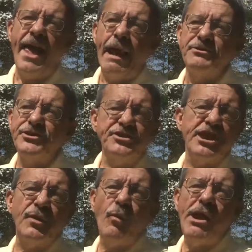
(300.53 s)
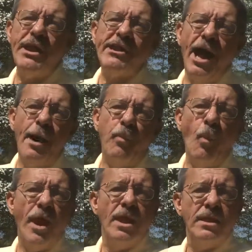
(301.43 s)
And I was just getting ready to get up
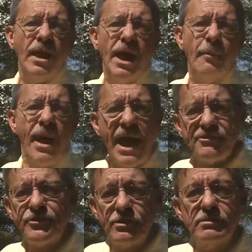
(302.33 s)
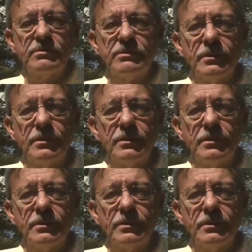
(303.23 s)
when a pastor